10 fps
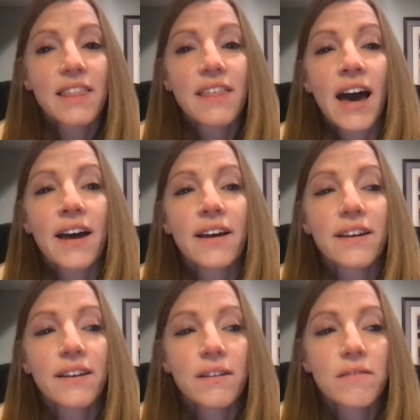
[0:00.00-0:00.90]
that
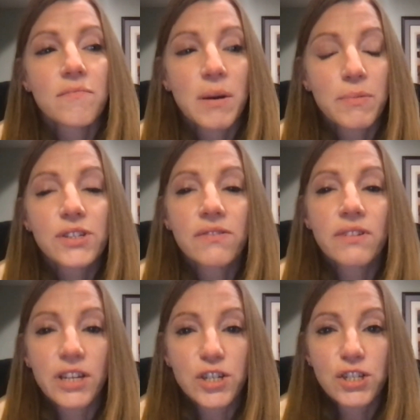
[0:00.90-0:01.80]
members of
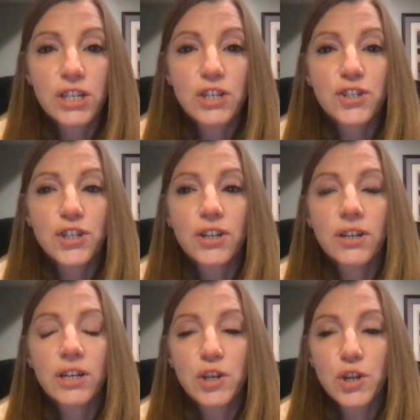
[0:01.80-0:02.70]
the
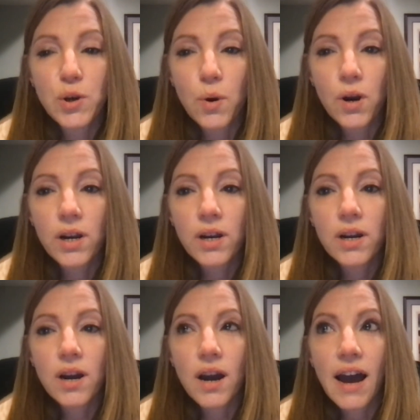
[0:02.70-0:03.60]
legislature in New York
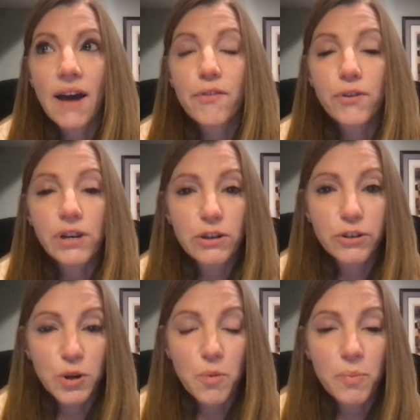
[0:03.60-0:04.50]
have their
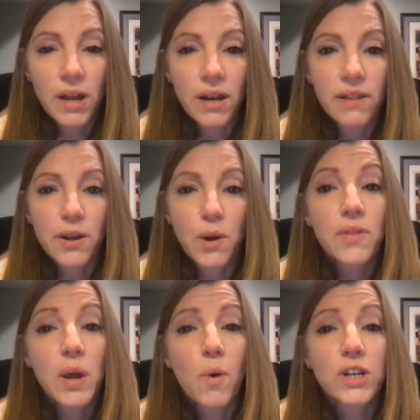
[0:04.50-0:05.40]
ears open.
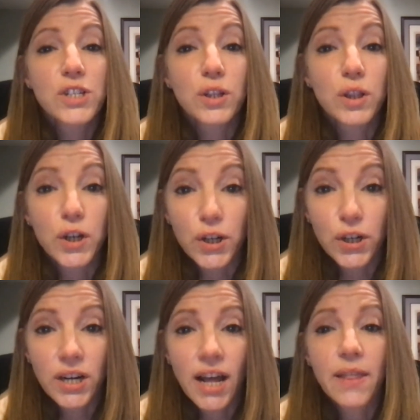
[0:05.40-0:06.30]
They want to
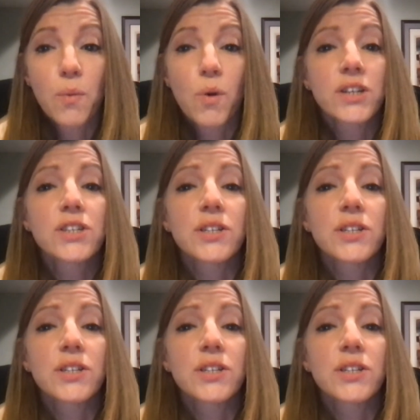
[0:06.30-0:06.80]
learn and they want